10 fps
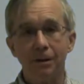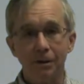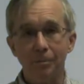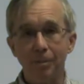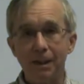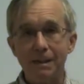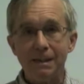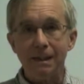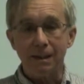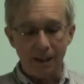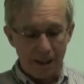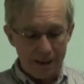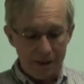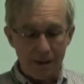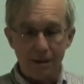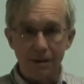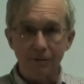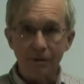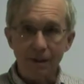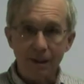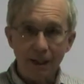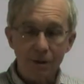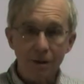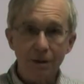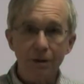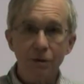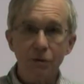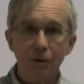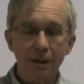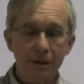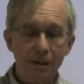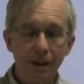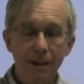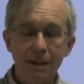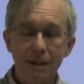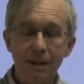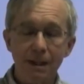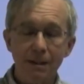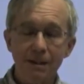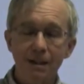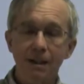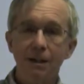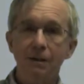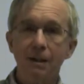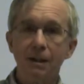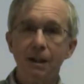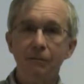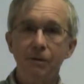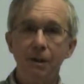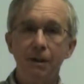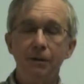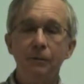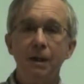the basic ideas of connection constraints, i.e. KCL and KVL,